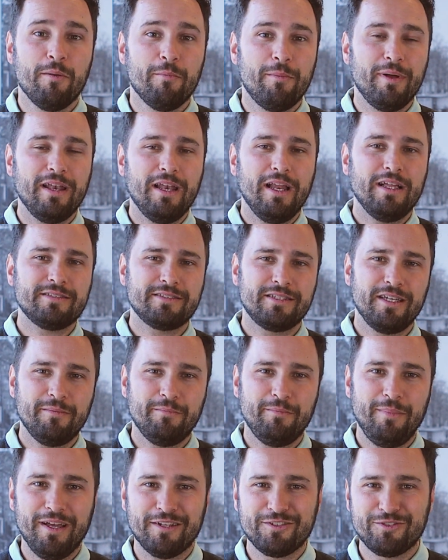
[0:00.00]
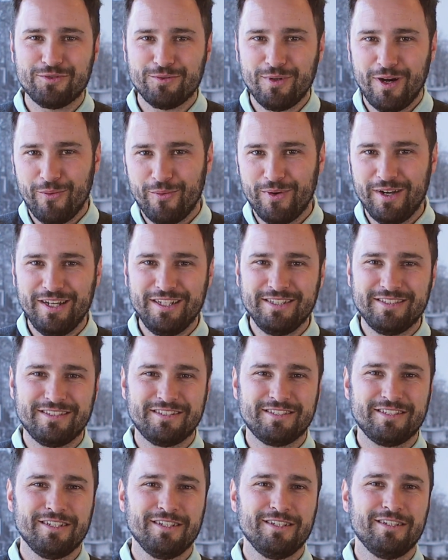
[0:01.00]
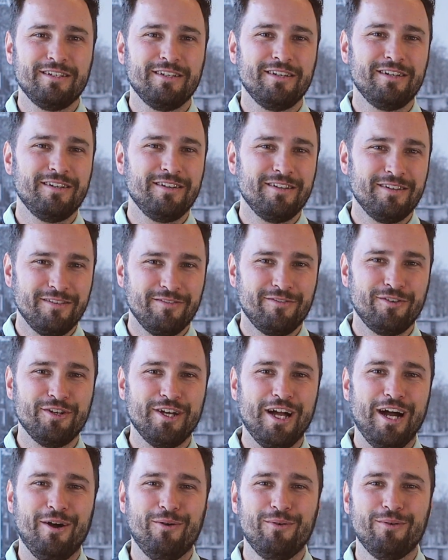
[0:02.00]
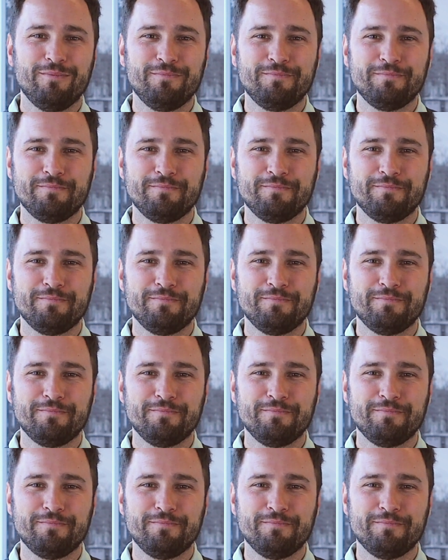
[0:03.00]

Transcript: But let's get back to our list for now.